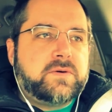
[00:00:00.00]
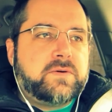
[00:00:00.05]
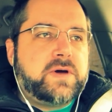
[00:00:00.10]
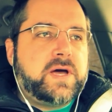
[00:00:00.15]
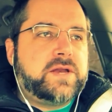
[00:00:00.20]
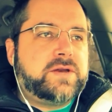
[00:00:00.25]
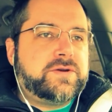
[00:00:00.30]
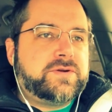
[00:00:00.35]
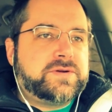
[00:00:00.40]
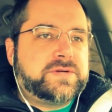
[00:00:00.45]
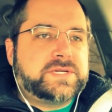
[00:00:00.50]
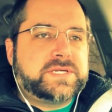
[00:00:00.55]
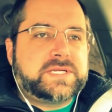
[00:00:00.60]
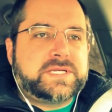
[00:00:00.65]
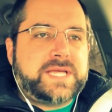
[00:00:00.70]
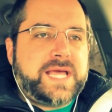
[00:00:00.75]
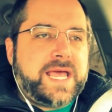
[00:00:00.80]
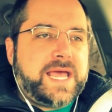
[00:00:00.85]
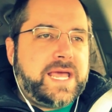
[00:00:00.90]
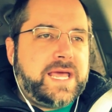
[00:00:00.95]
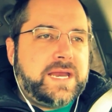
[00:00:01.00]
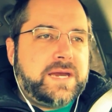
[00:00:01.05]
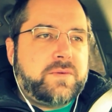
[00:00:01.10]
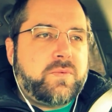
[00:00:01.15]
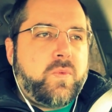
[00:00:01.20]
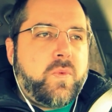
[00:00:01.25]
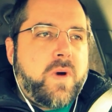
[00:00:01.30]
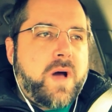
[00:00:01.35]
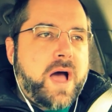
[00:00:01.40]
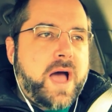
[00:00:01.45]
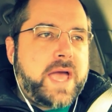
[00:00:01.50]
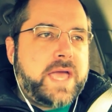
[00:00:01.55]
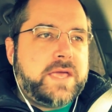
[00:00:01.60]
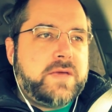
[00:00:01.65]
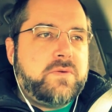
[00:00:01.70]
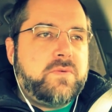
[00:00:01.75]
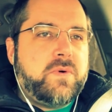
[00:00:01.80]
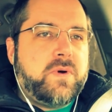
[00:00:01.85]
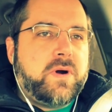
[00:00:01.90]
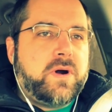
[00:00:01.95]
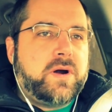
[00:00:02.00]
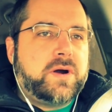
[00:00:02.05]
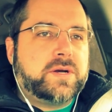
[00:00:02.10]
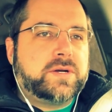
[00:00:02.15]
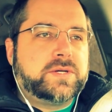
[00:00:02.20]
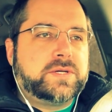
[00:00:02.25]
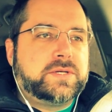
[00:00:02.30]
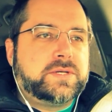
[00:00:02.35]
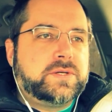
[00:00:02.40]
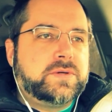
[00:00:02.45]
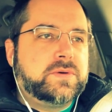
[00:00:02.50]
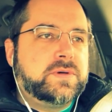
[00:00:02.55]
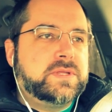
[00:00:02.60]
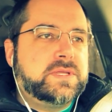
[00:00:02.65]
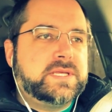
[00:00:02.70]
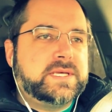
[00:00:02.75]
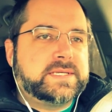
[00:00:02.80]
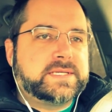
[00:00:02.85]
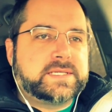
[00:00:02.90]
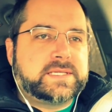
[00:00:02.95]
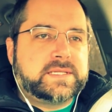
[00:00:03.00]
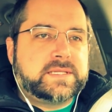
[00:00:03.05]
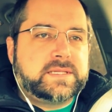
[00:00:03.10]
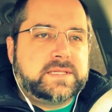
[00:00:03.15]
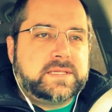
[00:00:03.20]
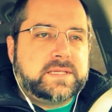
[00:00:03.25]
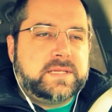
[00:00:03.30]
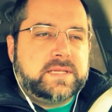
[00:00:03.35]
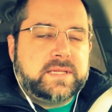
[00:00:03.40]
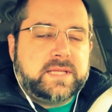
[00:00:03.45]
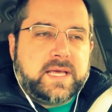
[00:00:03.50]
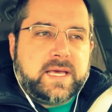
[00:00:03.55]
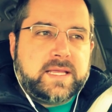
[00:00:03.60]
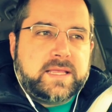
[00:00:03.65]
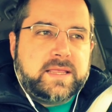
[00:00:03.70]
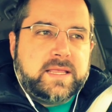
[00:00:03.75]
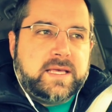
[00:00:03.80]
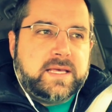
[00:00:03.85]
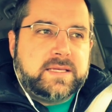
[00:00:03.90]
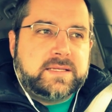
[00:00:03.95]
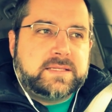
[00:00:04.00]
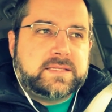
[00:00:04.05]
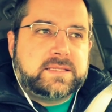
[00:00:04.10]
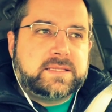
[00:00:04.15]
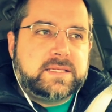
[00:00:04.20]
understand why you are doing this like this.